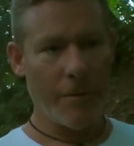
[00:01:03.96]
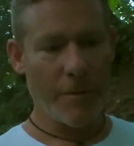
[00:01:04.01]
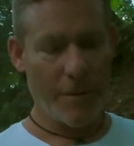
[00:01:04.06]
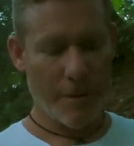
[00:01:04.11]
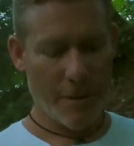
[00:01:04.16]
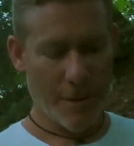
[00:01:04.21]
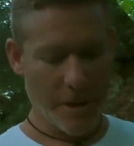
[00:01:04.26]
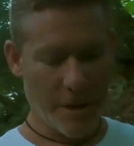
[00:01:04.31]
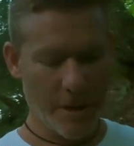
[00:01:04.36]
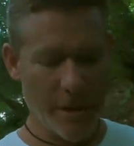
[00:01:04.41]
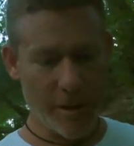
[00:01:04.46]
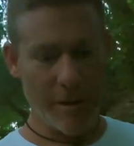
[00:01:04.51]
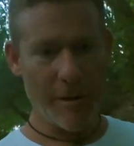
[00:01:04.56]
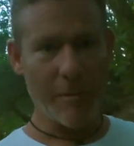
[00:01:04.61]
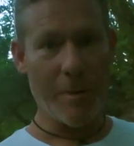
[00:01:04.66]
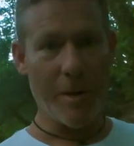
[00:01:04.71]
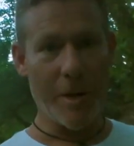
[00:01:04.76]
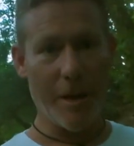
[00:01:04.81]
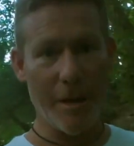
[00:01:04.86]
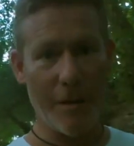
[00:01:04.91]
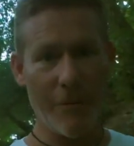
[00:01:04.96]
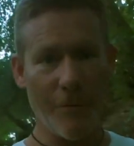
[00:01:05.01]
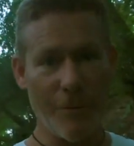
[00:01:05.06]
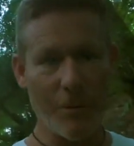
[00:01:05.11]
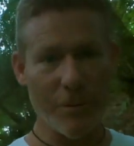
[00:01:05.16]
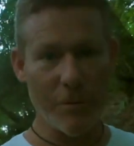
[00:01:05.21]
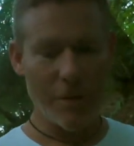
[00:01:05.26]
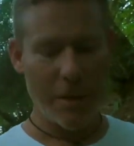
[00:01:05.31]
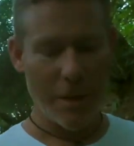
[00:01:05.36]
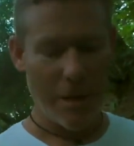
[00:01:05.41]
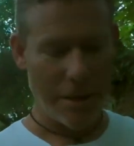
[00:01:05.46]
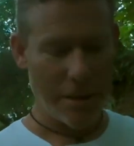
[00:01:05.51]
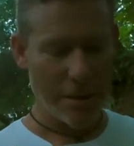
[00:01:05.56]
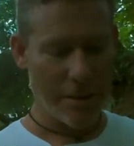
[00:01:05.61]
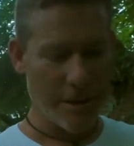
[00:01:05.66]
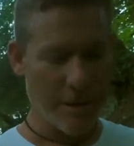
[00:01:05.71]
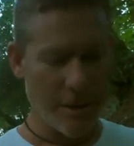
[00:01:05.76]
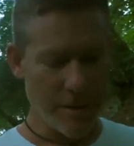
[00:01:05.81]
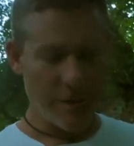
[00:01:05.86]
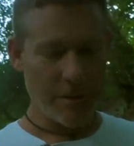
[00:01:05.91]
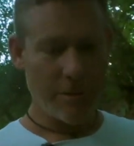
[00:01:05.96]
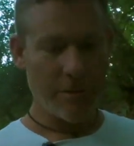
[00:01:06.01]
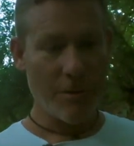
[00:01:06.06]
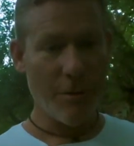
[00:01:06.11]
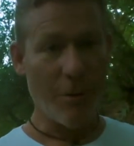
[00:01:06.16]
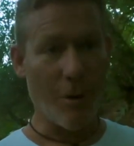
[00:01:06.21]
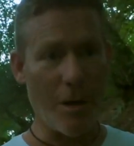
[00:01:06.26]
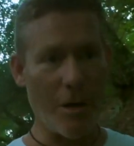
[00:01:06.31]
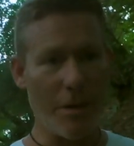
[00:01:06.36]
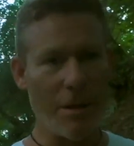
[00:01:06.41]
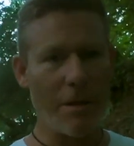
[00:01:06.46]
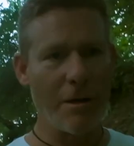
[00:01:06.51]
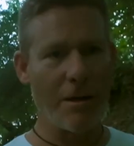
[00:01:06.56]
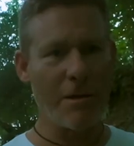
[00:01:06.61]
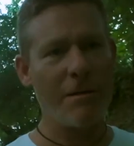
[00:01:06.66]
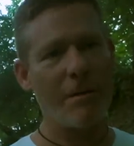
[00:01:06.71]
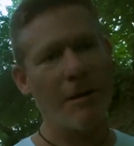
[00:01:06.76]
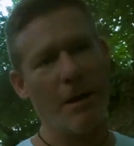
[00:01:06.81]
kind of kicking my knee forward. It's